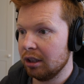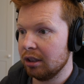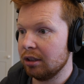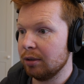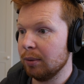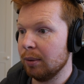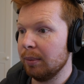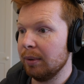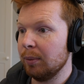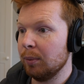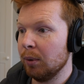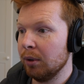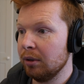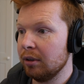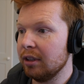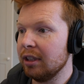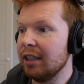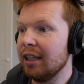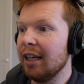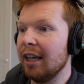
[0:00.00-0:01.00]
So what we want,
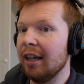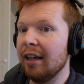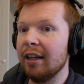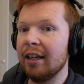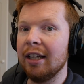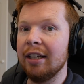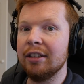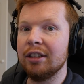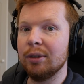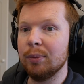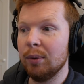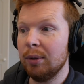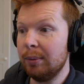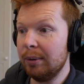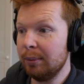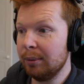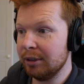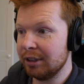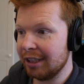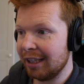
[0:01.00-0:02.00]
yeah, okay, so what
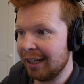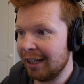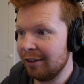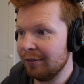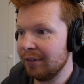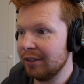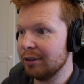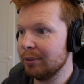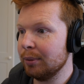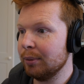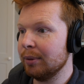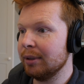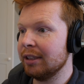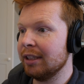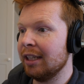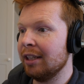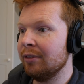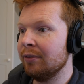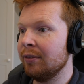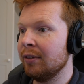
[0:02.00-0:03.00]
we want to have is we want to
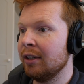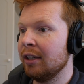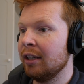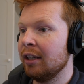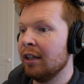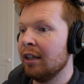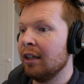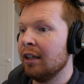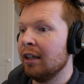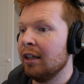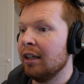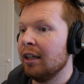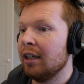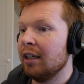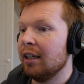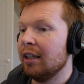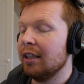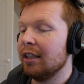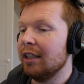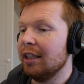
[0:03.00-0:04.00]
have
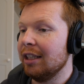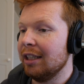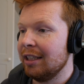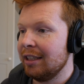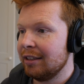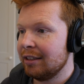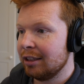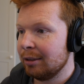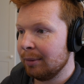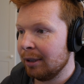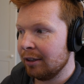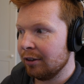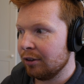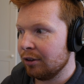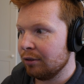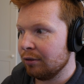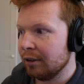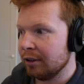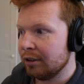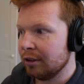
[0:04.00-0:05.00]
the least amount of
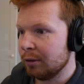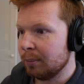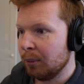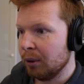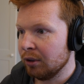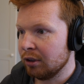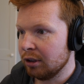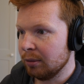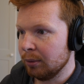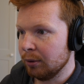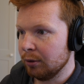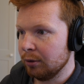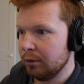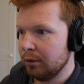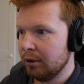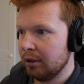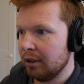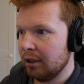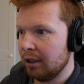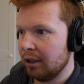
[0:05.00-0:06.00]
thrusters
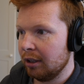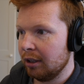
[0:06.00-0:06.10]
possible